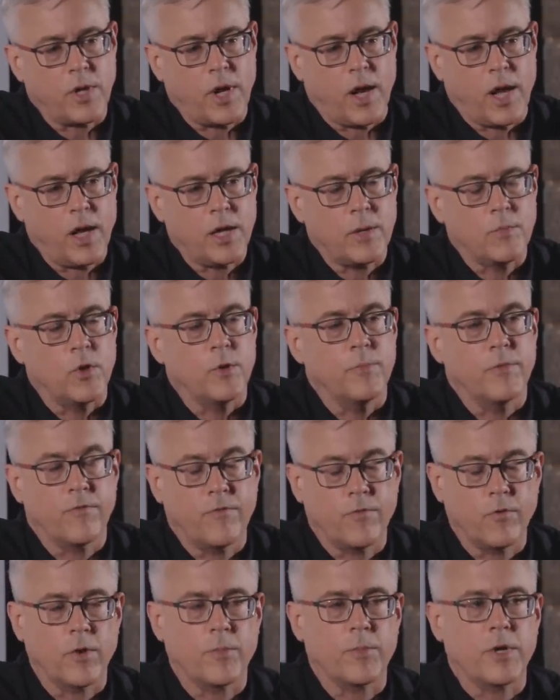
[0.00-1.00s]
an animal
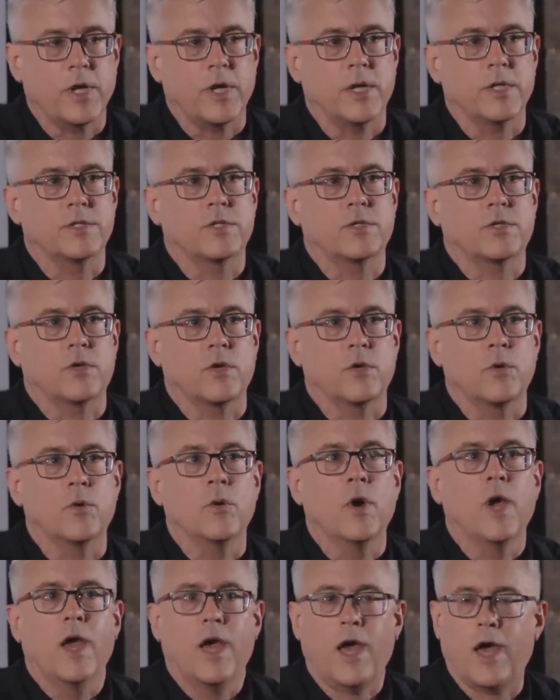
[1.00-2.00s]
before it begins
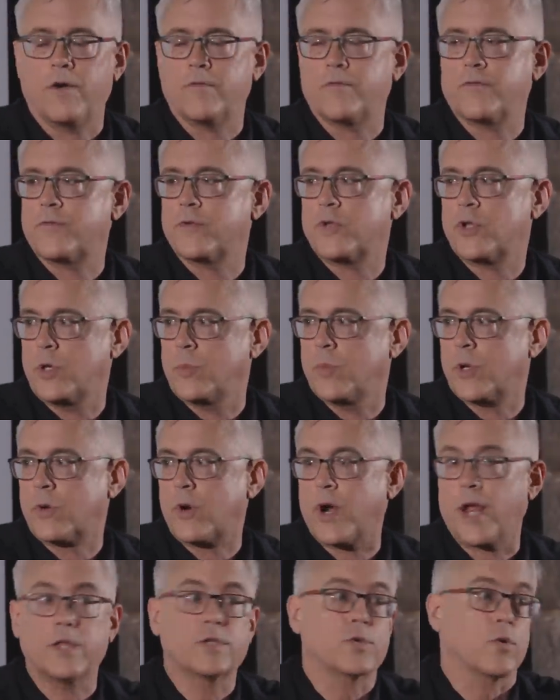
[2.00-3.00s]
to have human
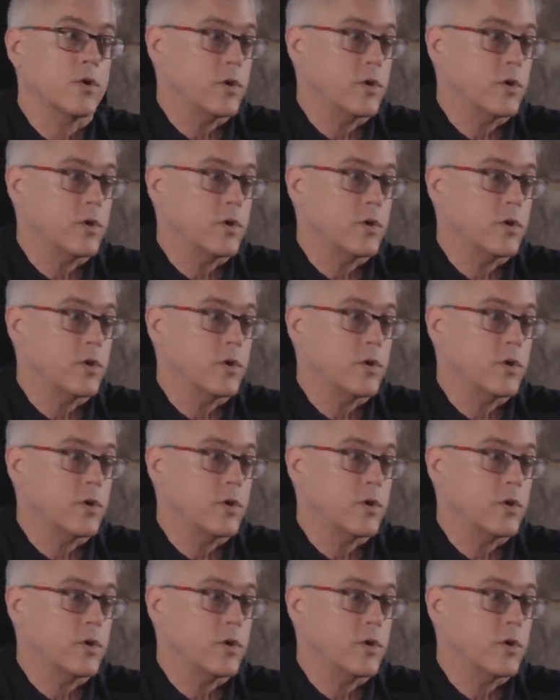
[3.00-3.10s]
rights?